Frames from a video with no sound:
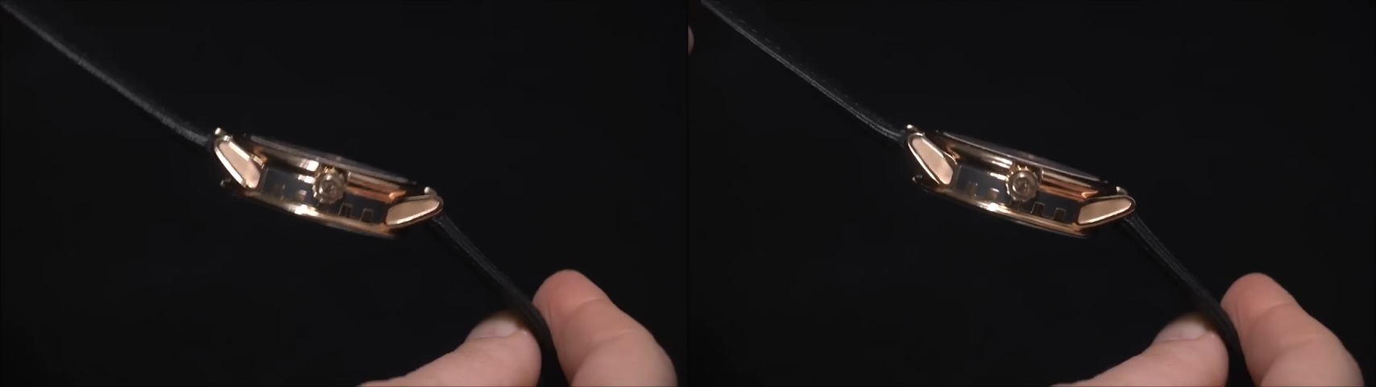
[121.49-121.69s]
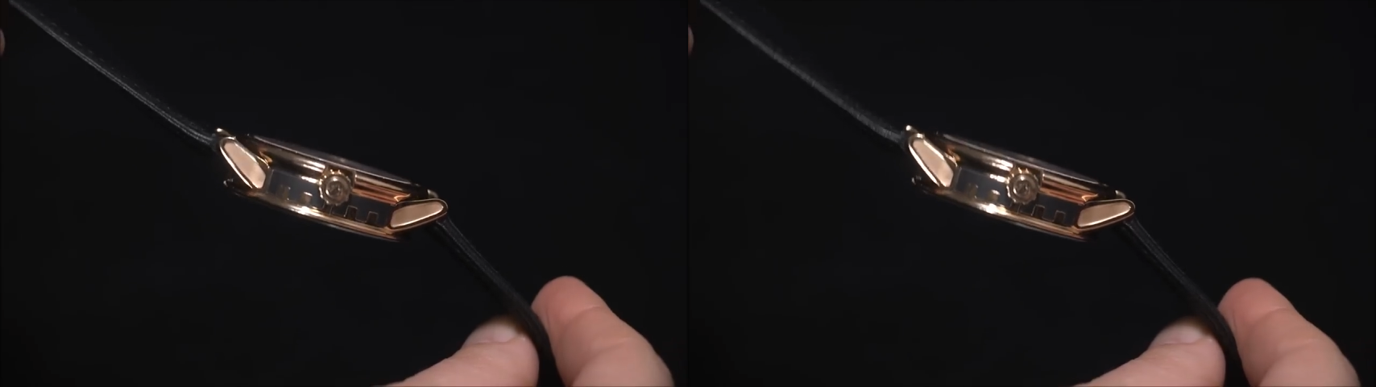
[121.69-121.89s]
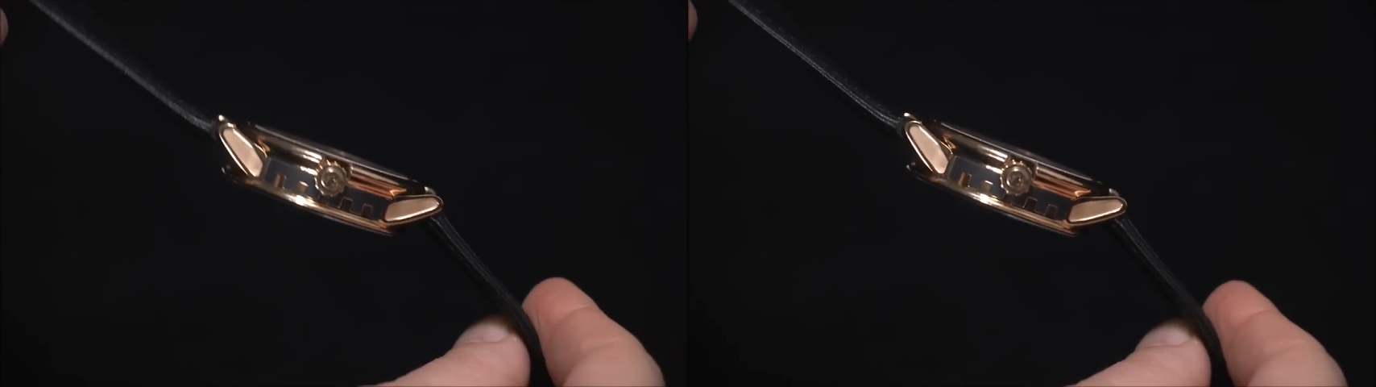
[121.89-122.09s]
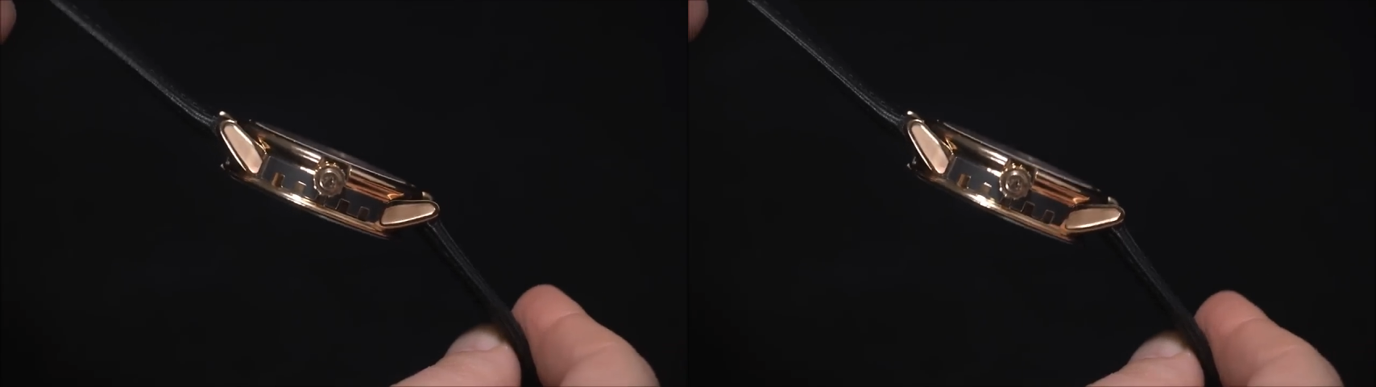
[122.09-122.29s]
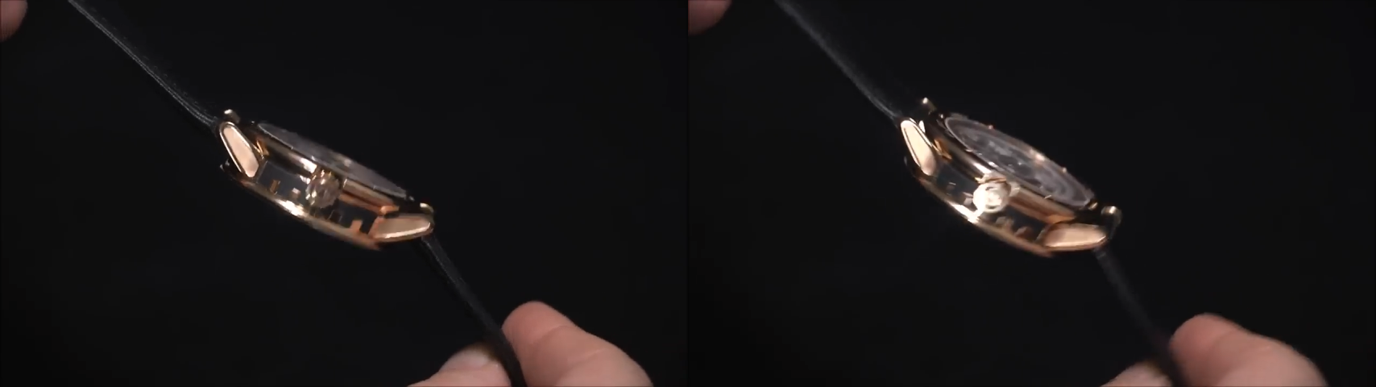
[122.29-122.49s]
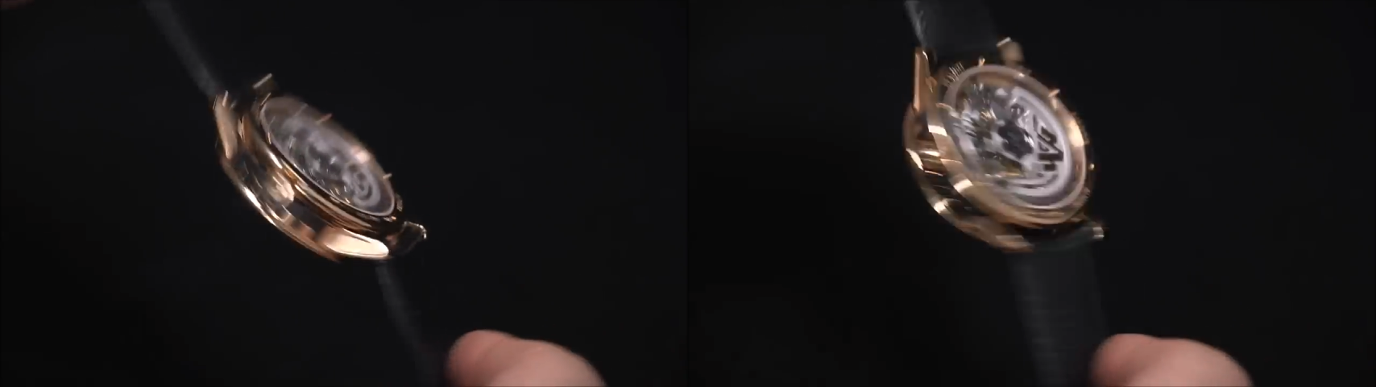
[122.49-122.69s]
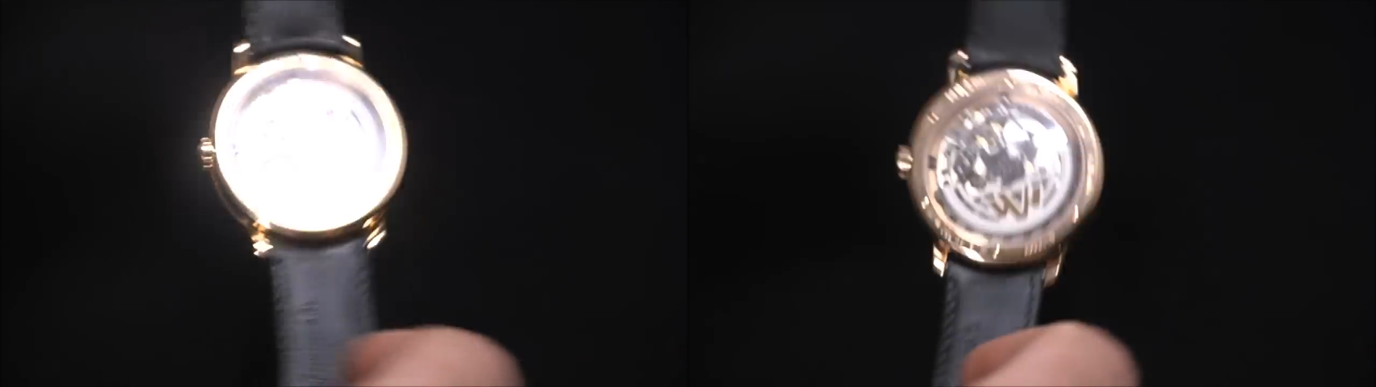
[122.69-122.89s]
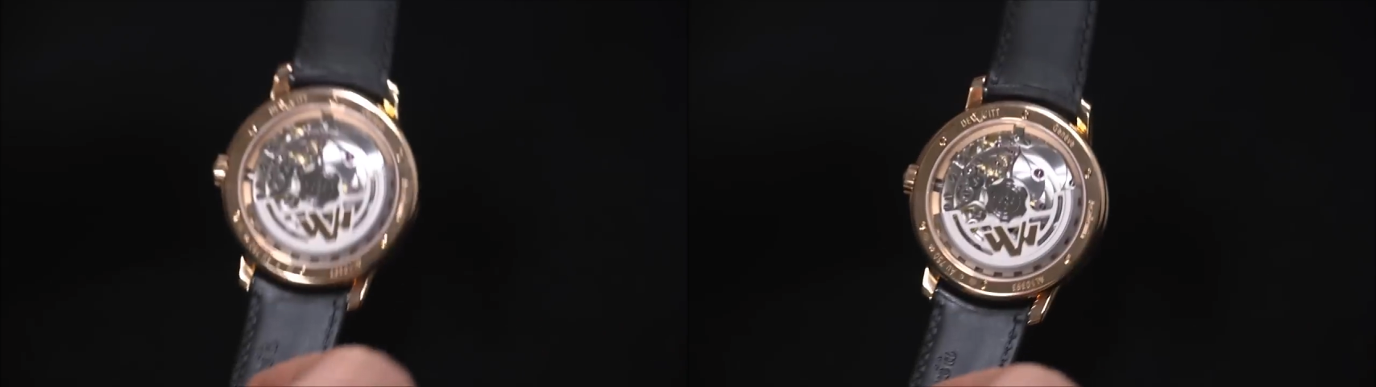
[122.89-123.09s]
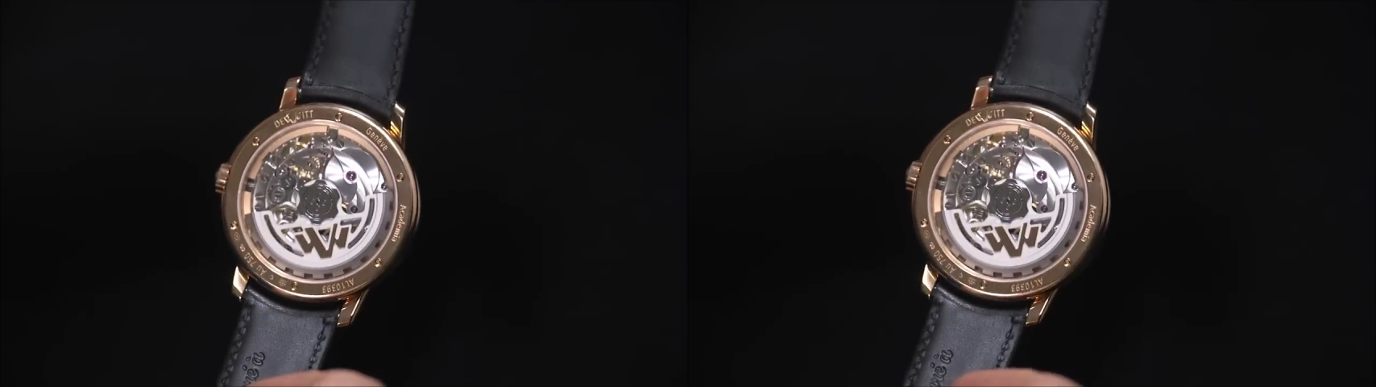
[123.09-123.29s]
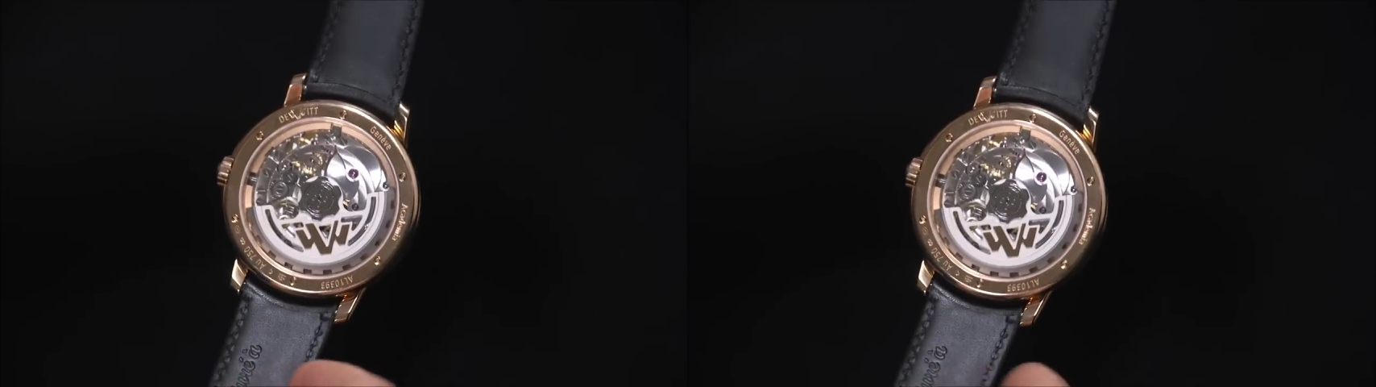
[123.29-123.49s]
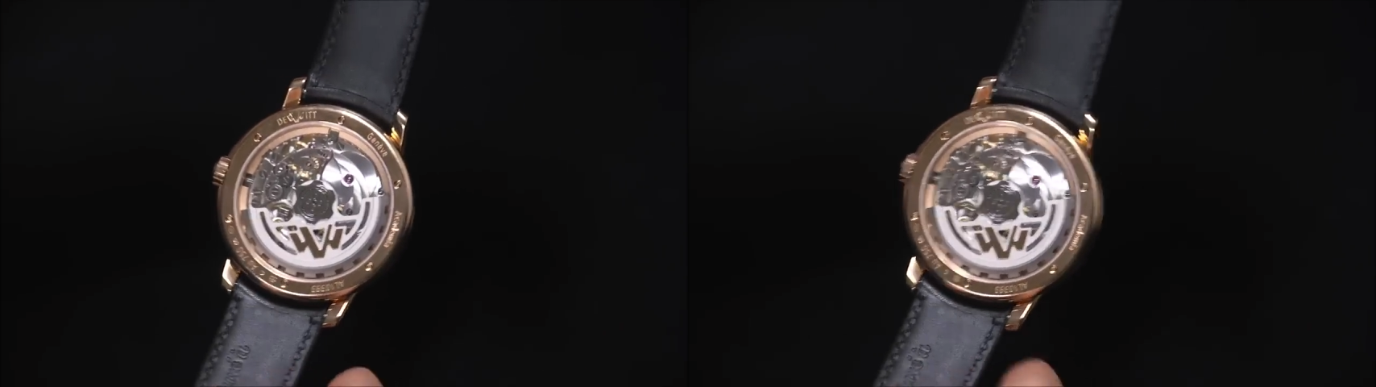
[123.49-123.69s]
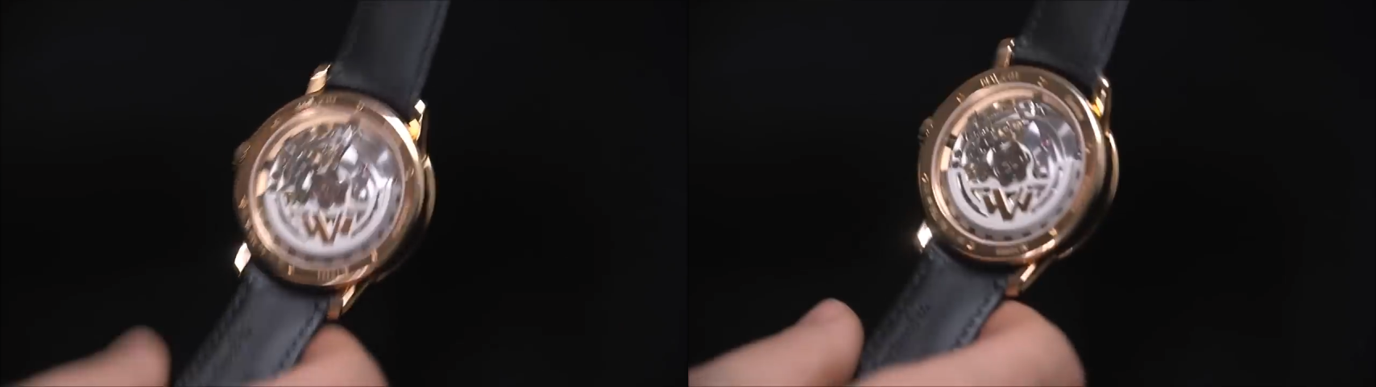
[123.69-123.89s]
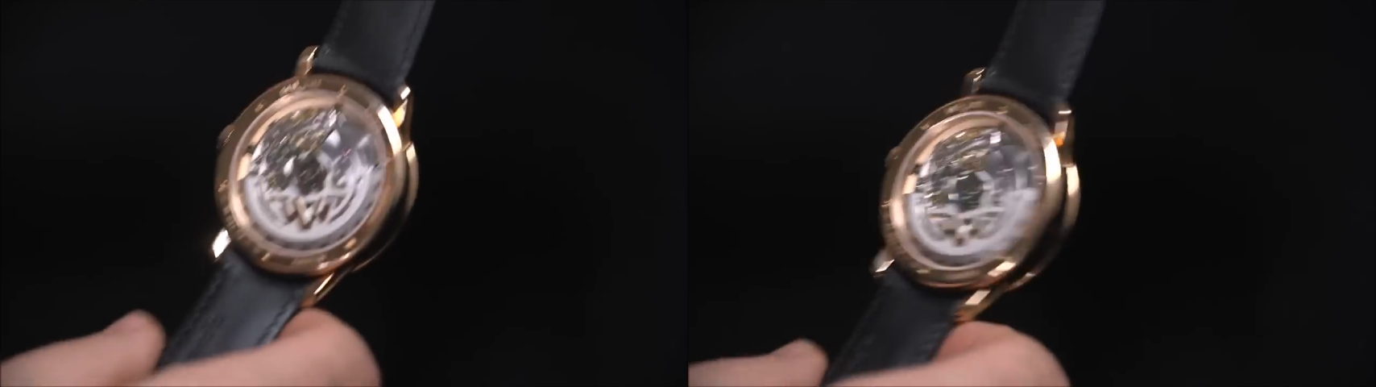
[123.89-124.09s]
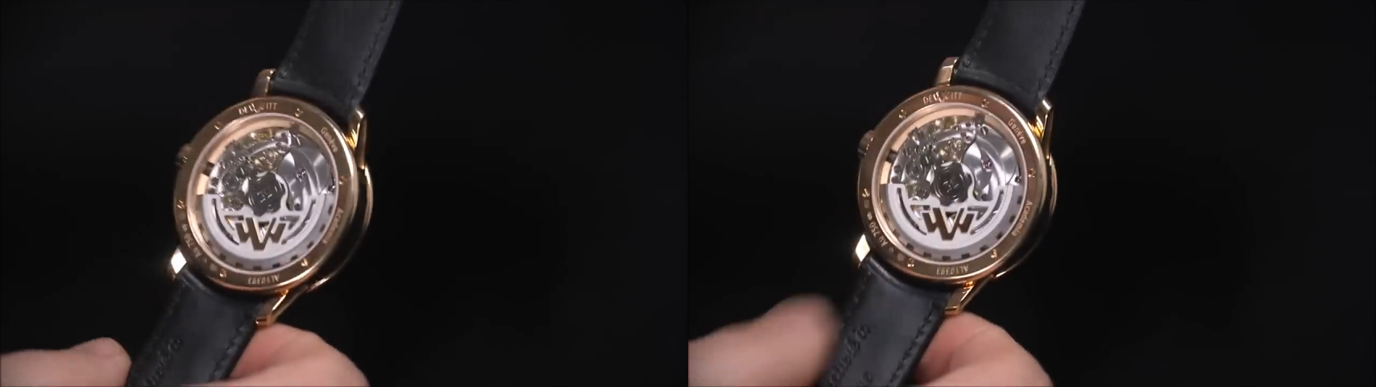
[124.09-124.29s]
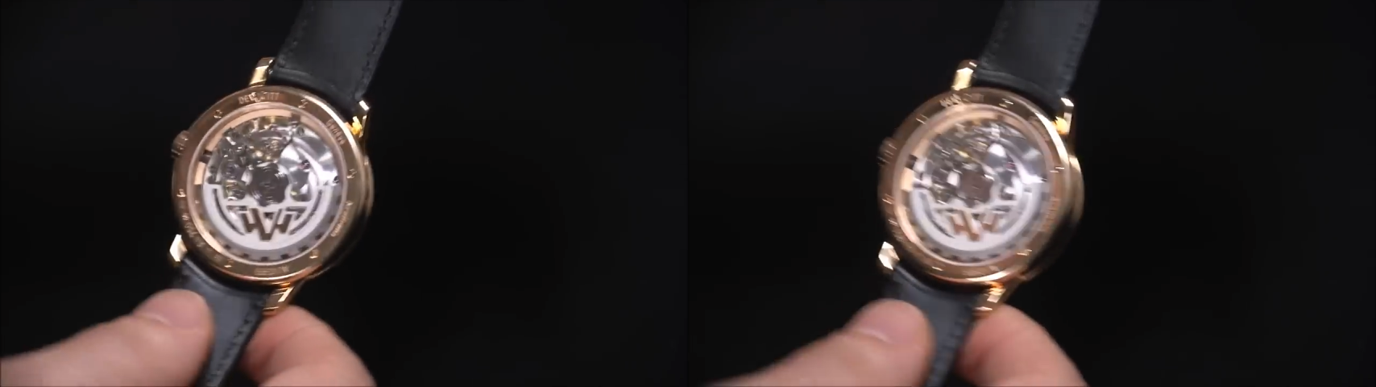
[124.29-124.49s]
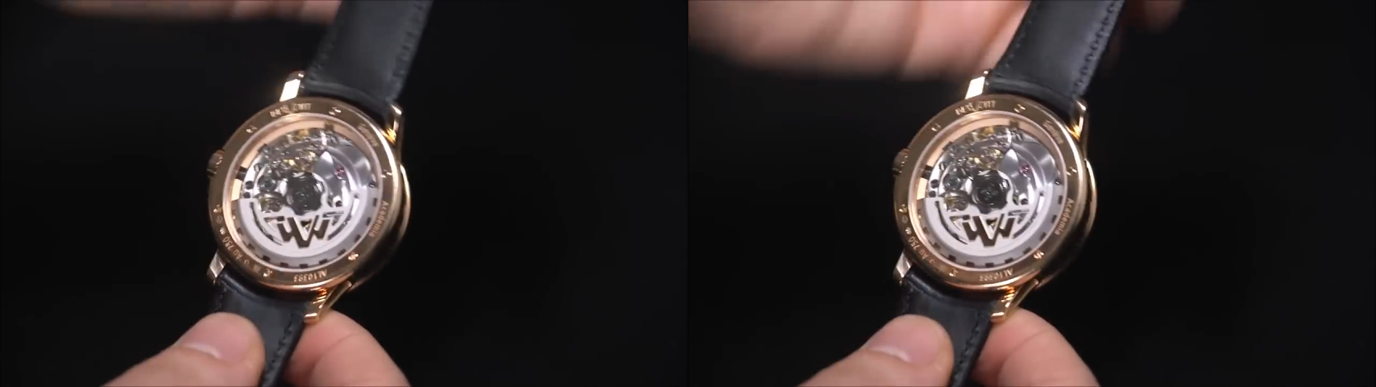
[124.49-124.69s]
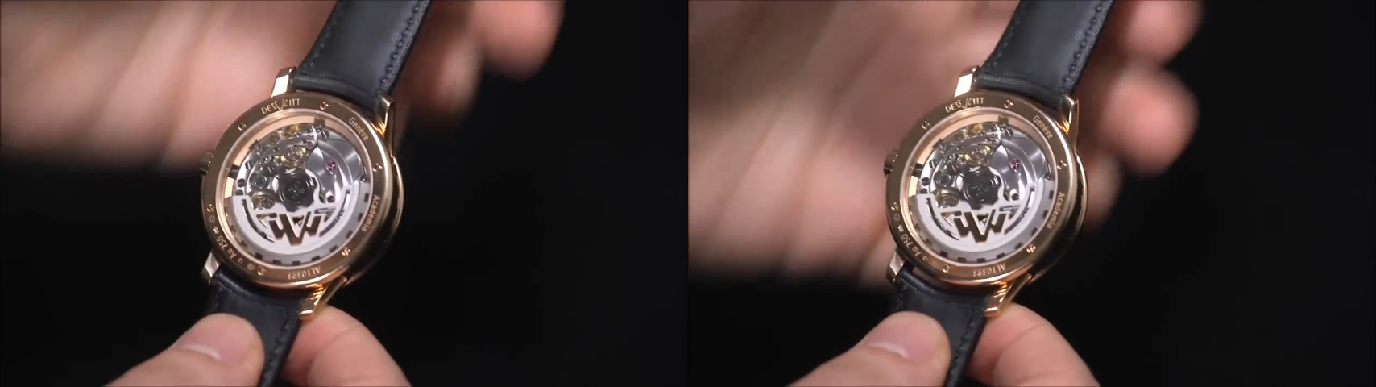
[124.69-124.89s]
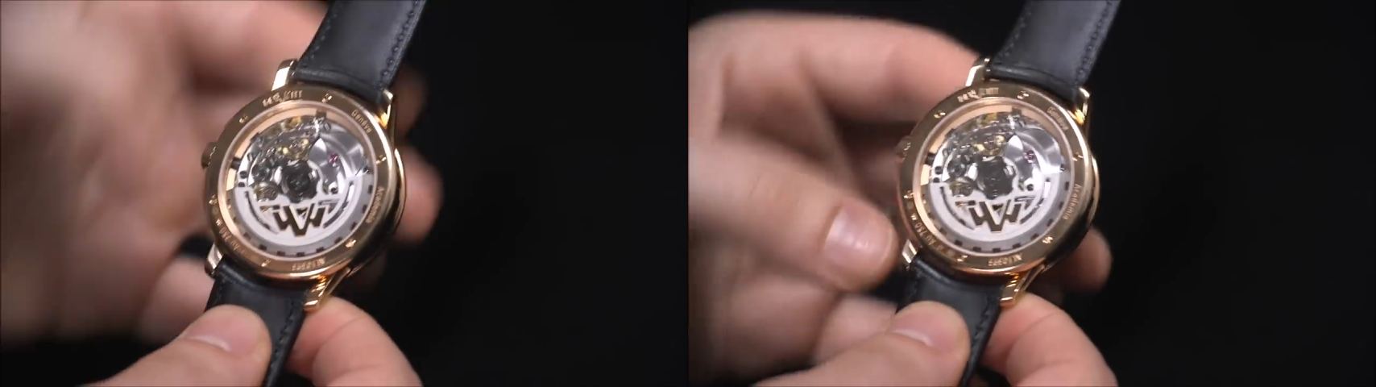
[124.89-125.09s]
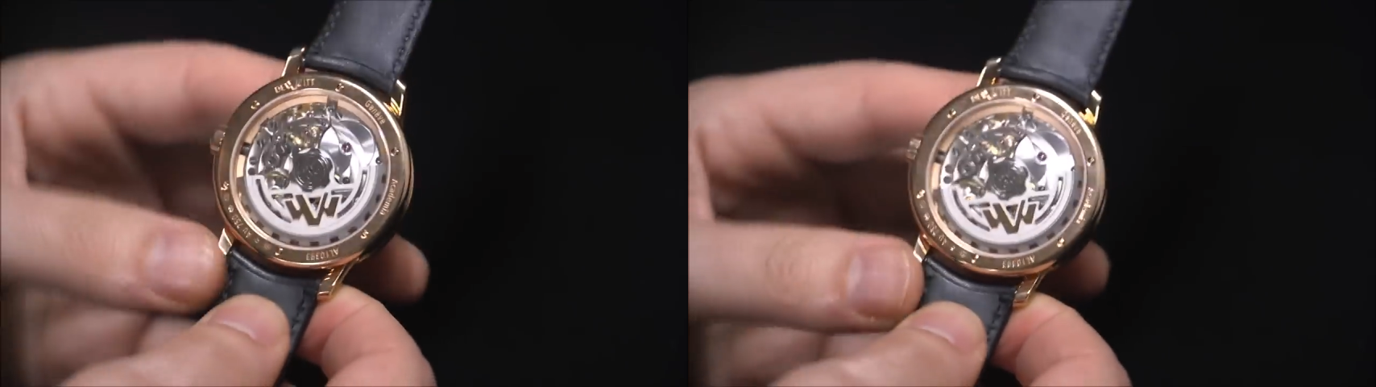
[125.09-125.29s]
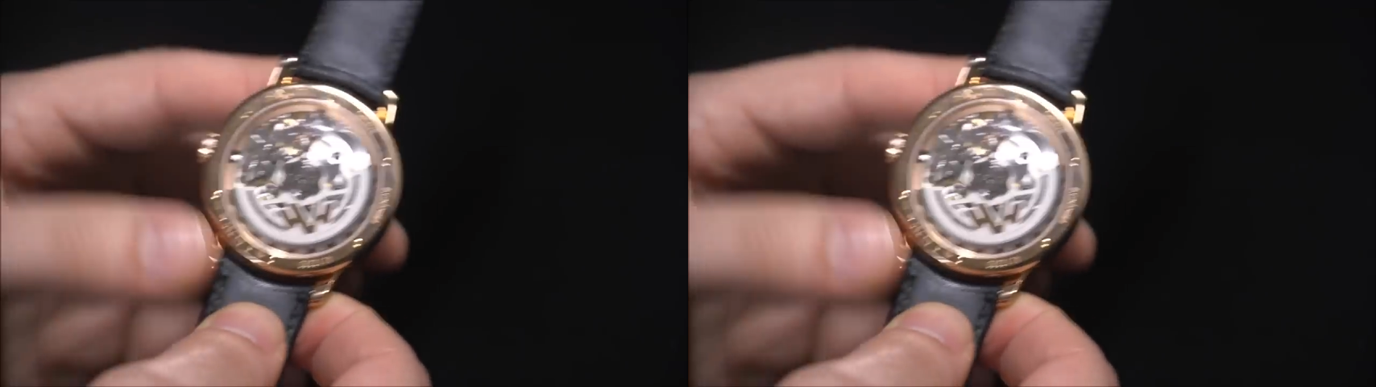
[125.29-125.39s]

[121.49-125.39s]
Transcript: No face is visible, so there are no lips to read.